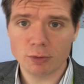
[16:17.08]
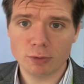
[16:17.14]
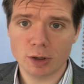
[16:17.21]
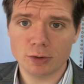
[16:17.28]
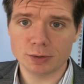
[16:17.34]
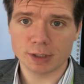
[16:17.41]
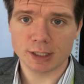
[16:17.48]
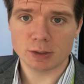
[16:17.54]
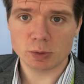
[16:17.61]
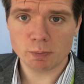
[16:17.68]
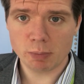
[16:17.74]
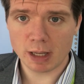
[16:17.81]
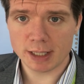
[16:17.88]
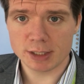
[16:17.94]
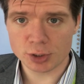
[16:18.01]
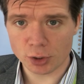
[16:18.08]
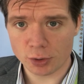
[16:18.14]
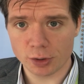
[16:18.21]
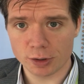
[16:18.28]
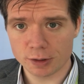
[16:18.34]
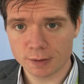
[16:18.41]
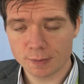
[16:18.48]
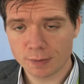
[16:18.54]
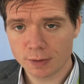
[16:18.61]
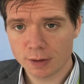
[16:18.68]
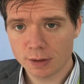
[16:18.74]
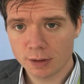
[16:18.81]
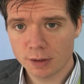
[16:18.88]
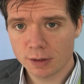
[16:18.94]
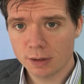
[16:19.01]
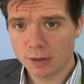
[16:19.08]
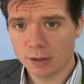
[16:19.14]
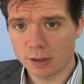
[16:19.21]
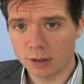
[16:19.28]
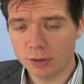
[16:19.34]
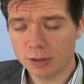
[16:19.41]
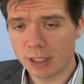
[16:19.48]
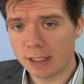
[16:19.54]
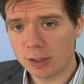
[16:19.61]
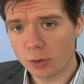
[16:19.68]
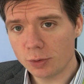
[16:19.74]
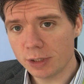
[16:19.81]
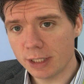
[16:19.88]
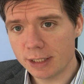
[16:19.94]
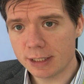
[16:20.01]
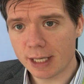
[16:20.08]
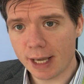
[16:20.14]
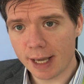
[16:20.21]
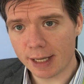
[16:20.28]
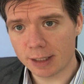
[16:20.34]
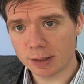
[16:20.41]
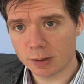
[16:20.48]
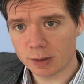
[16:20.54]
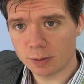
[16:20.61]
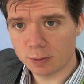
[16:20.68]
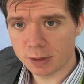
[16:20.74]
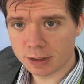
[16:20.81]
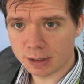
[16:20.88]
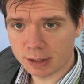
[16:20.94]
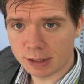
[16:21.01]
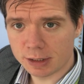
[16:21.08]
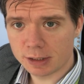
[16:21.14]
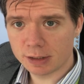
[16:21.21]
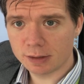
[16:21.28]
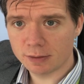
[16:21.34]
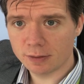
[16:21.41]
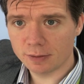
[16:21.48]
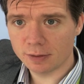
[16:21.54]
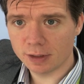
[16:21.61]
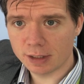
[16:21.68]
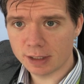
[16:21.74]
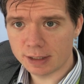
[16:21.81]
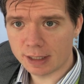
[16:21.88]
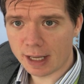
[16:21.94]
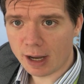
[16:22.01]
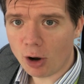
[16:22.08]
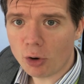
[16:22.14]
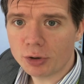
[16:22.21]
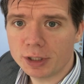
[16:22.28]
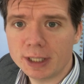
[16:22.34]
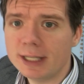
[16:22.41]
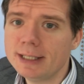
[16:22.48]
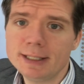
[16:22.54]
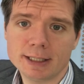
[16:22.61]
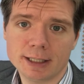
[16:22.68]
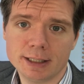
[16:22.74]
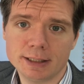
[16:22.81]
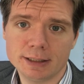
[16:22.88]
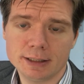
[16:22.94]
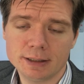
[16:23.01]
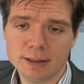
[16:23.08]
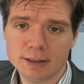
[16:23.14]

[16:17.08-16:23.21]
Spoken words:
around and play soccer. You know, they don't interact with this, they're already inside.